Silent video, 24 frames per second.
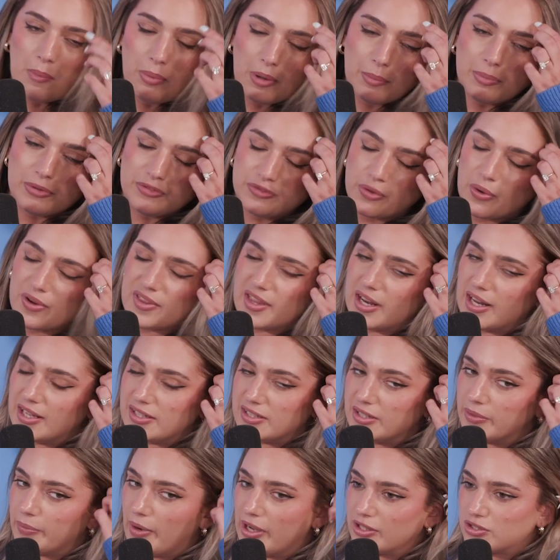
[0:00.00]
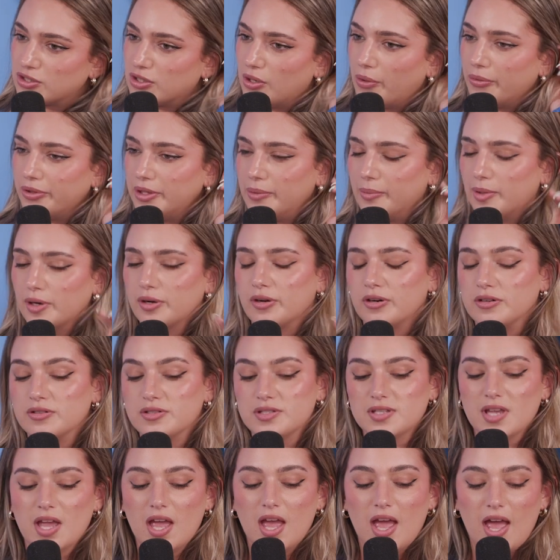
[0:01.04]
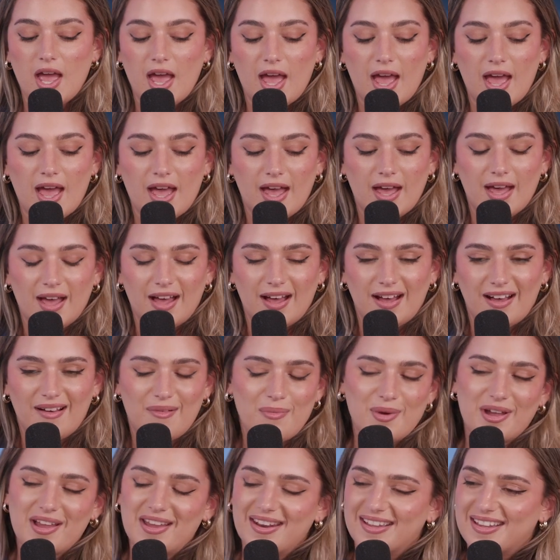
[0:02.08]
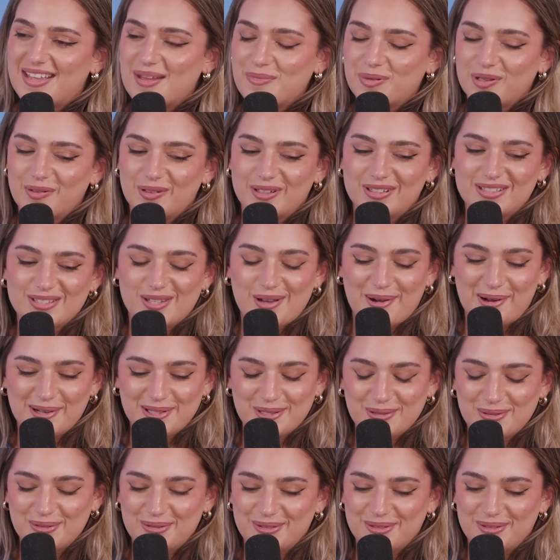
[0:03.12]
But before that, I did watch Only Murders. Oh my god, I can't believe I didn't talk to